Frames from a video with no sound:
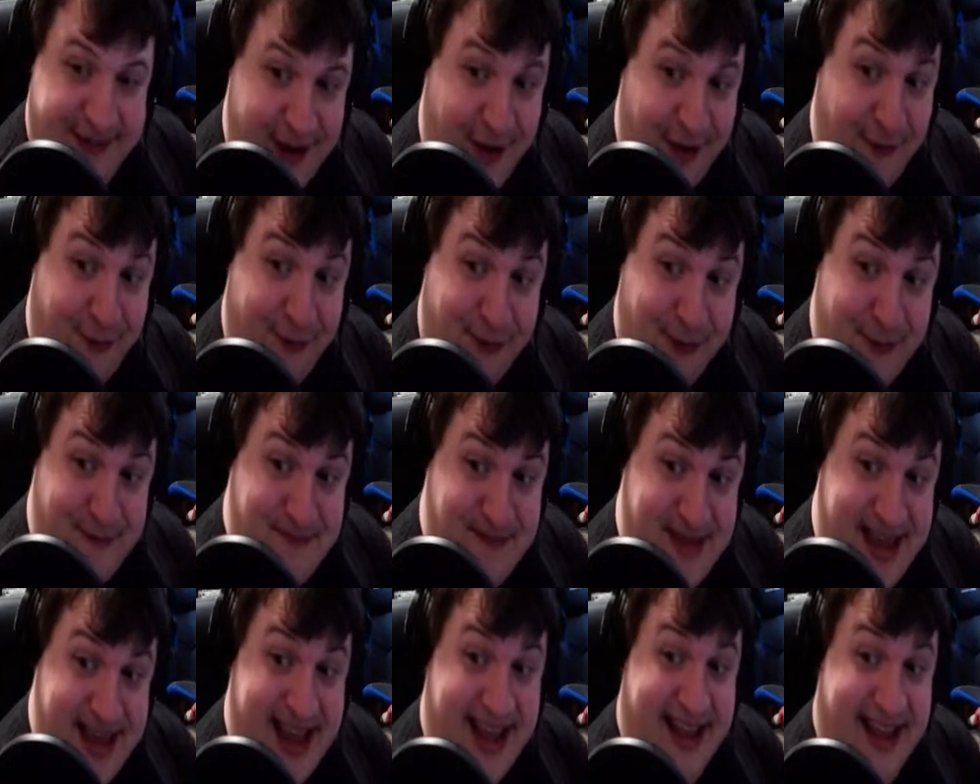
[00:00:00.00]
from
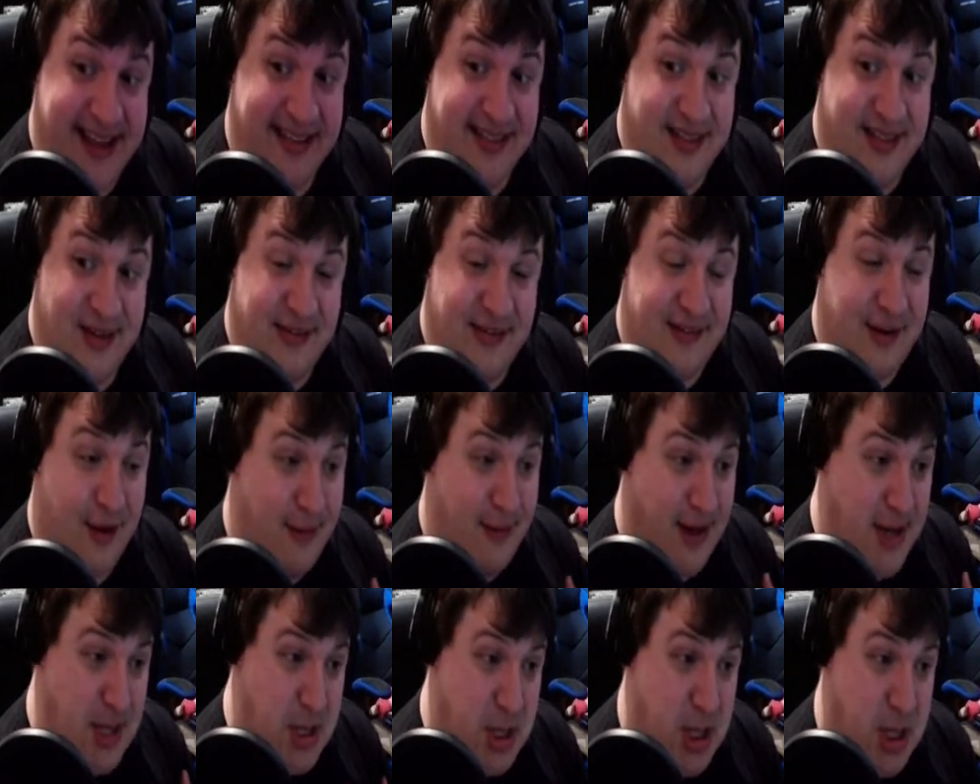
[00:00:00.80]
me. They're still
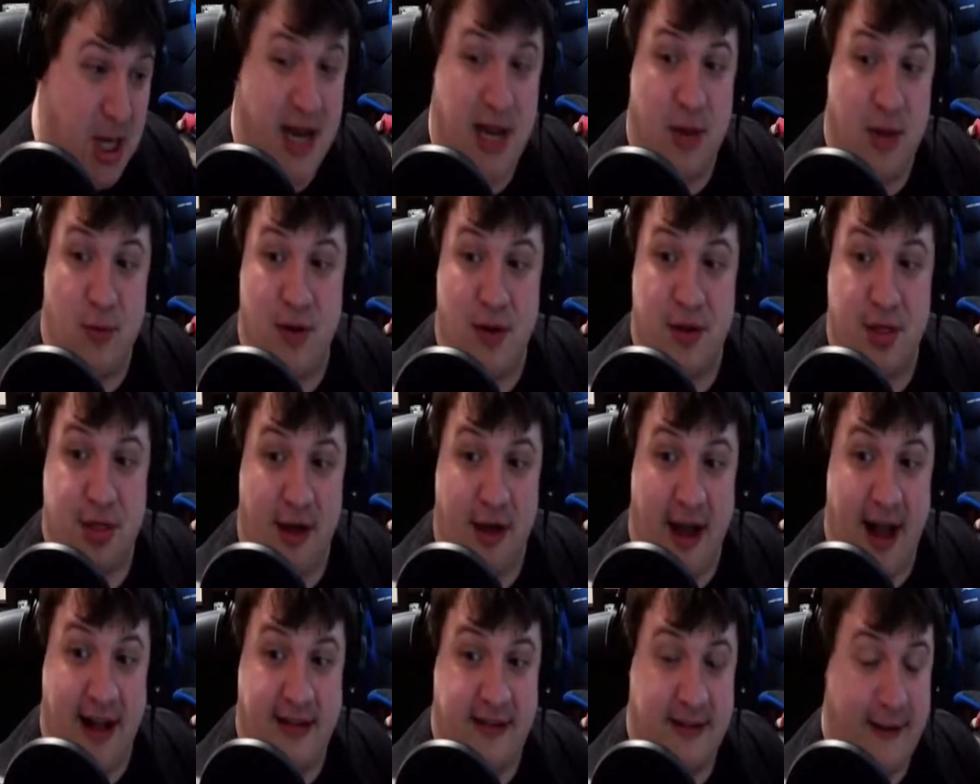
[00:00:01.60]
my genuine
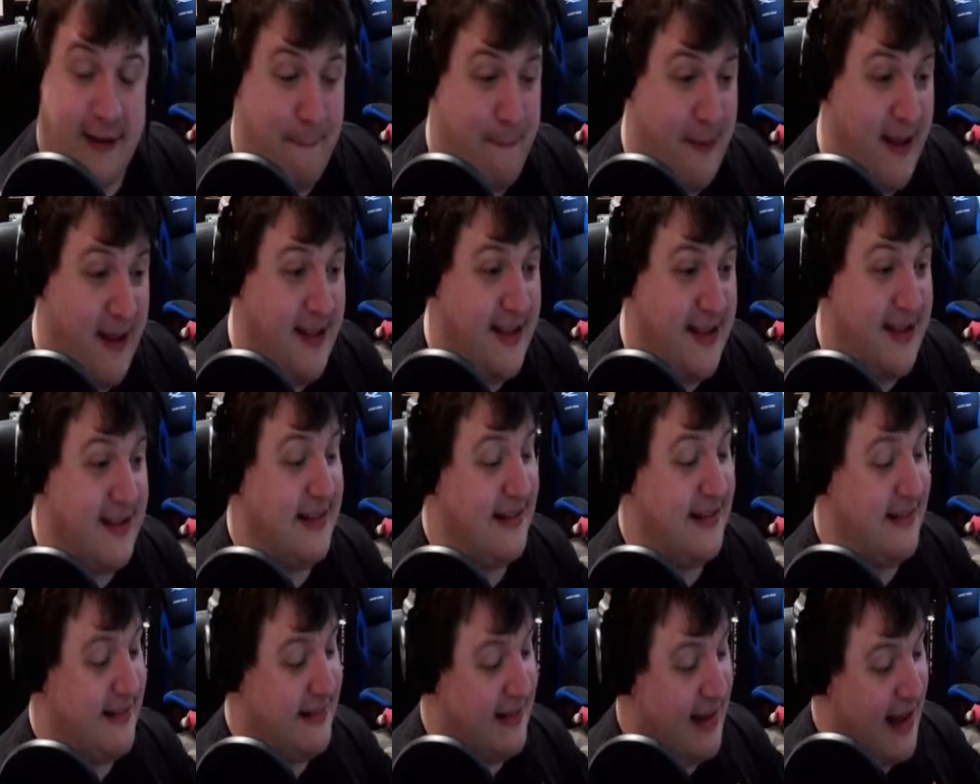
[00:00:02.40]
thoughts,
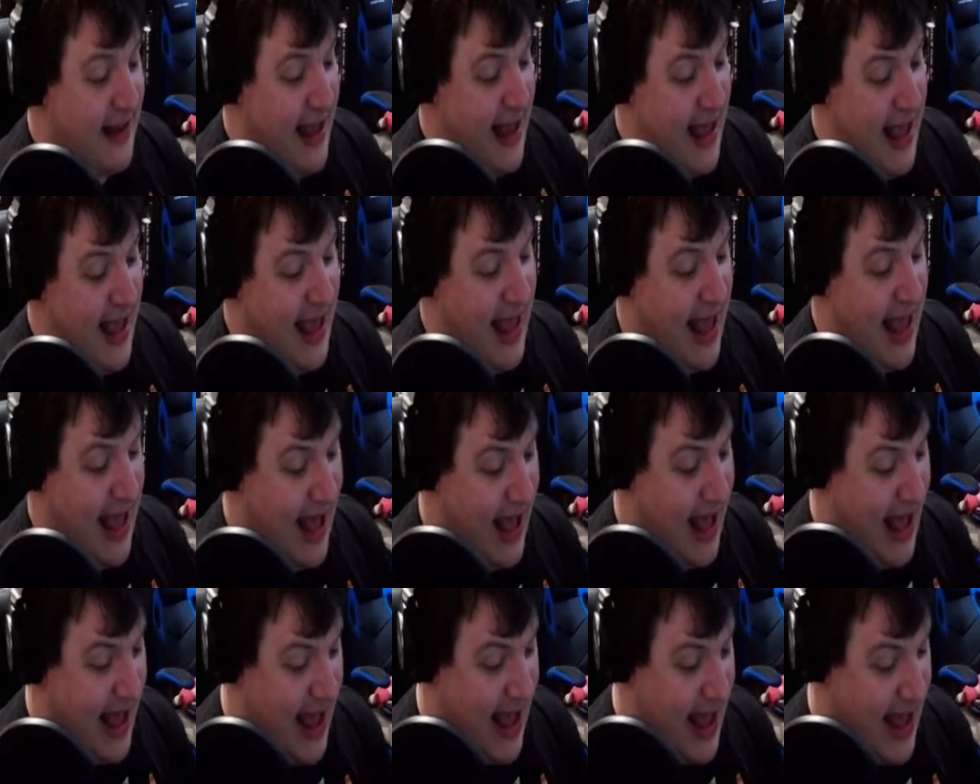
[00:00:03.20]
opinions,
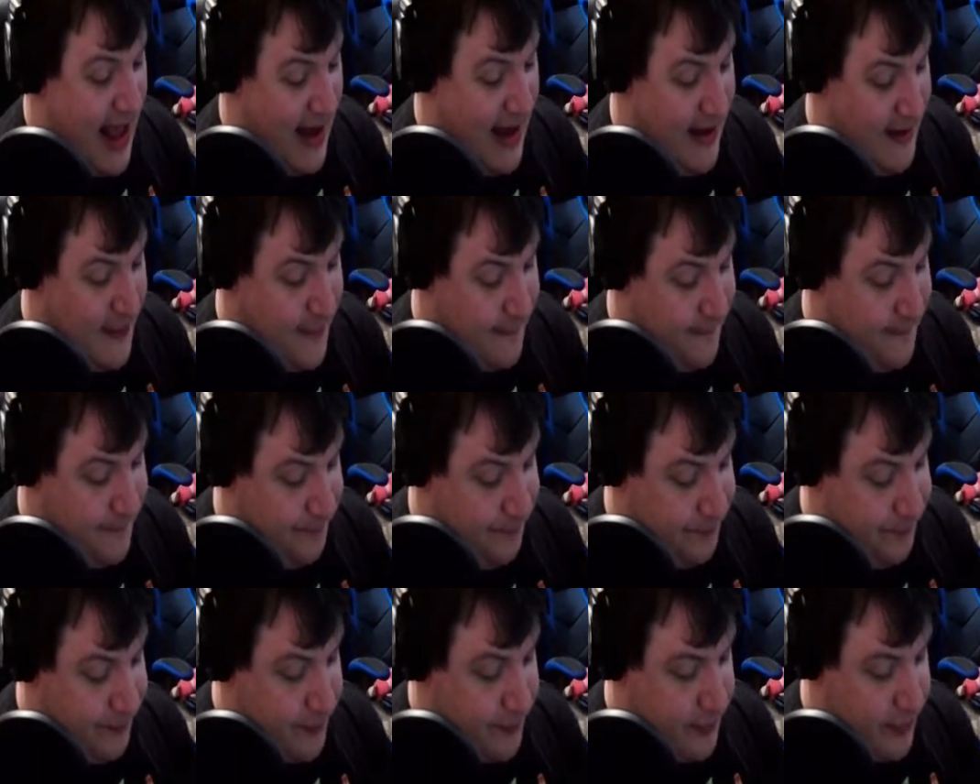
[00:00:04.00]
and
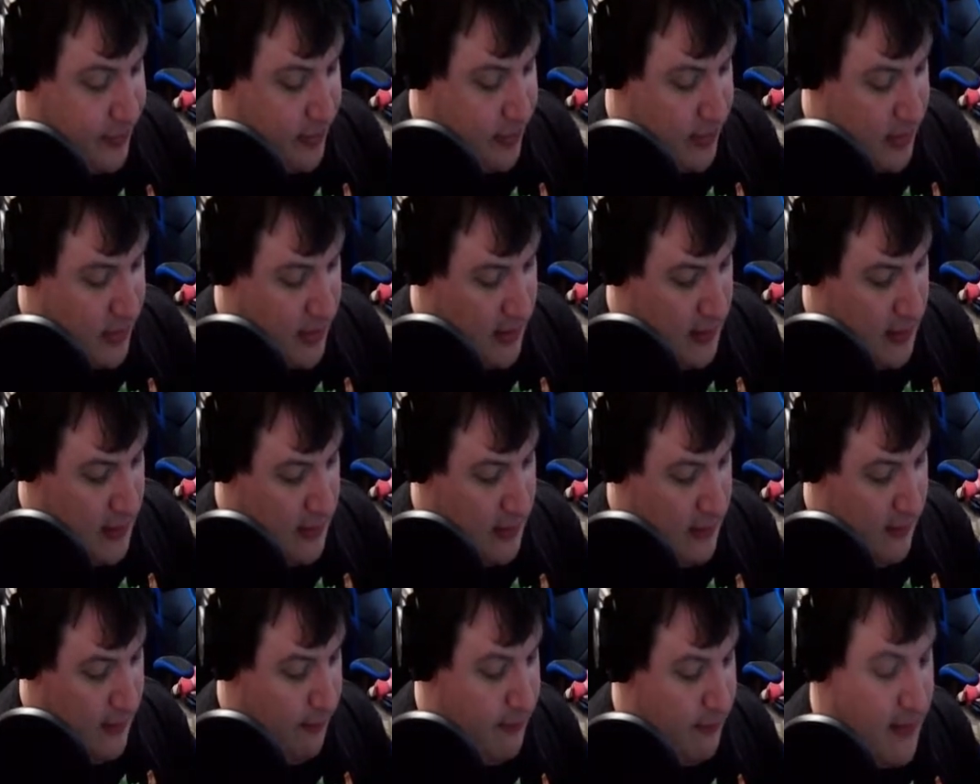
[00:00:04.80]

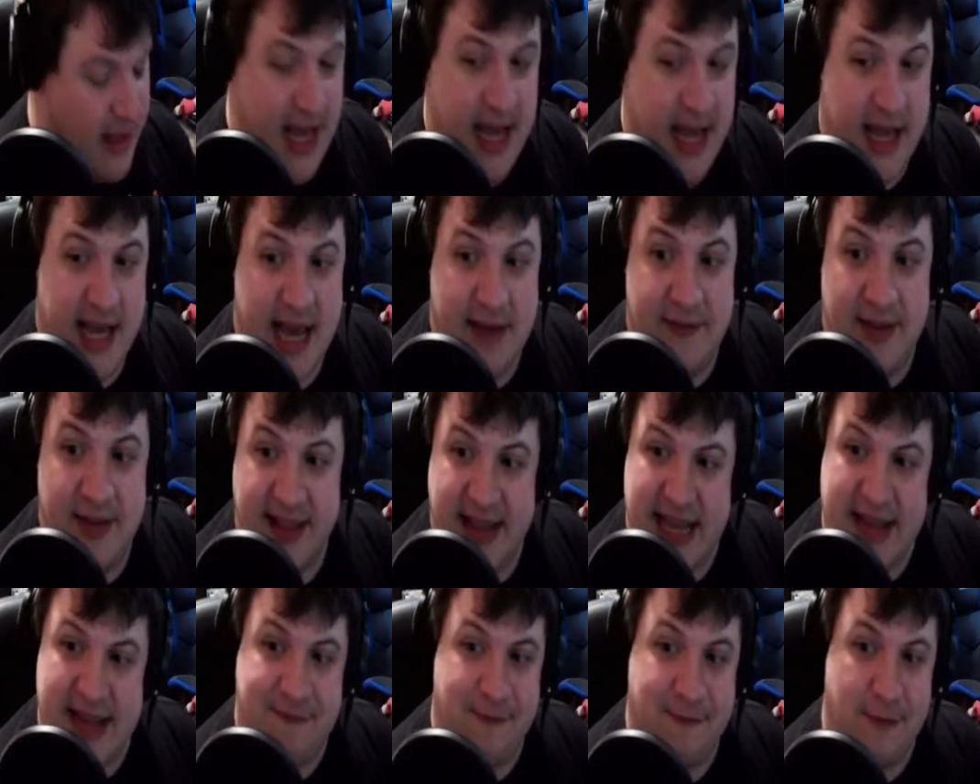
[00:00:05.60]
me giving
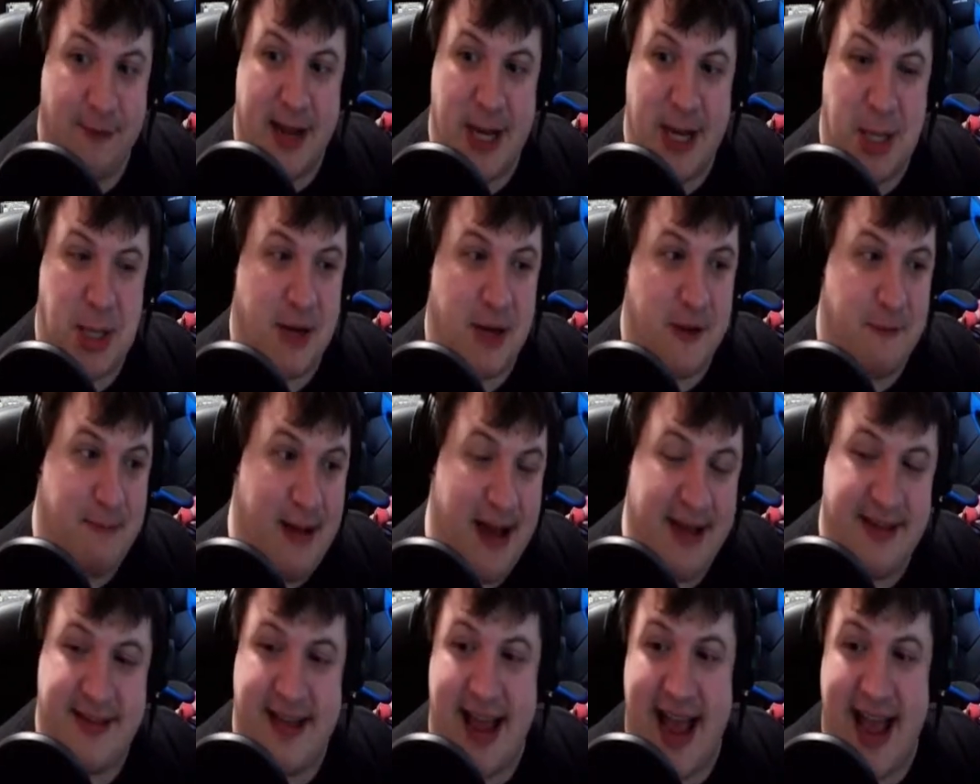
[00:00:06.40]
the information as
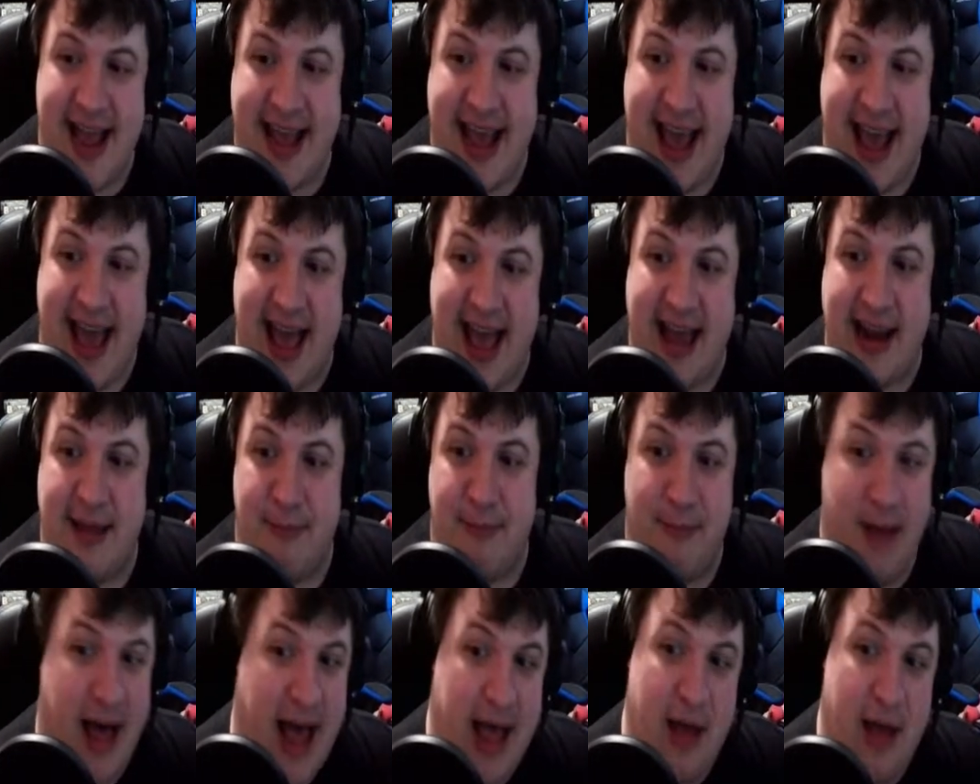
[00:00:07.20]
best I can in
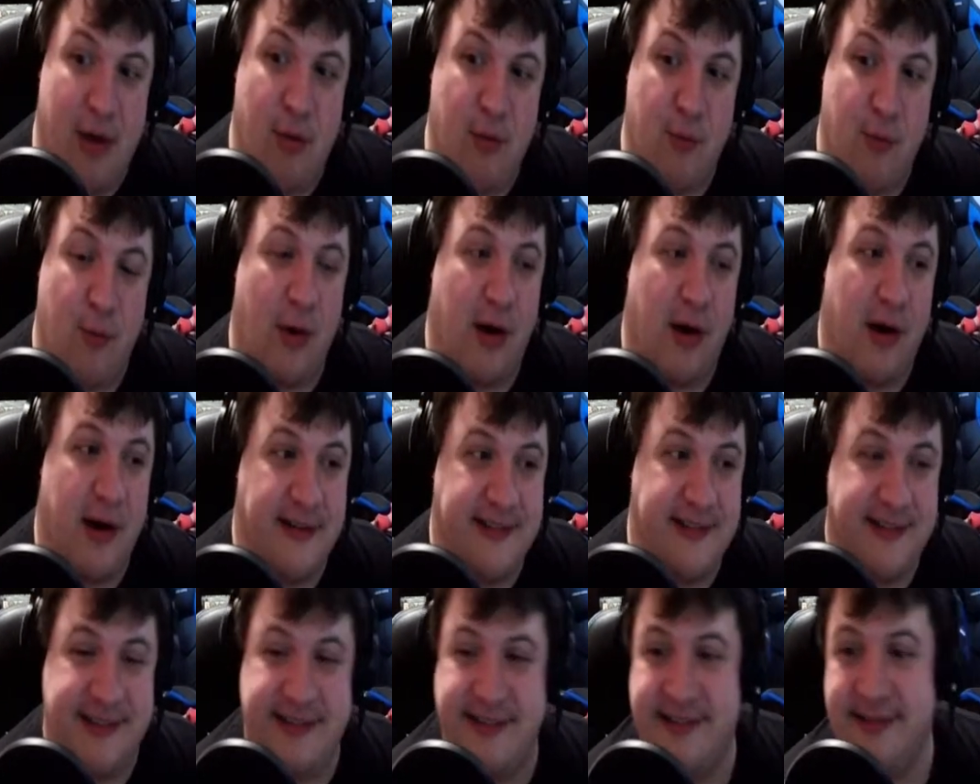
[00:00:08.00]
my own
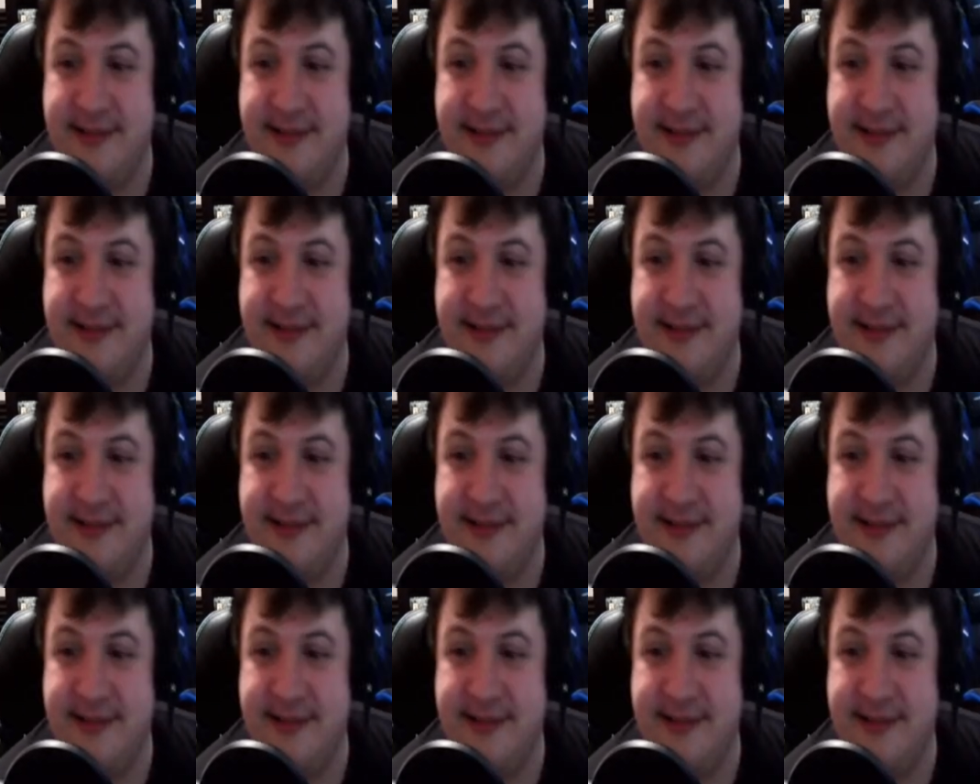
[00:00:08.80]
words.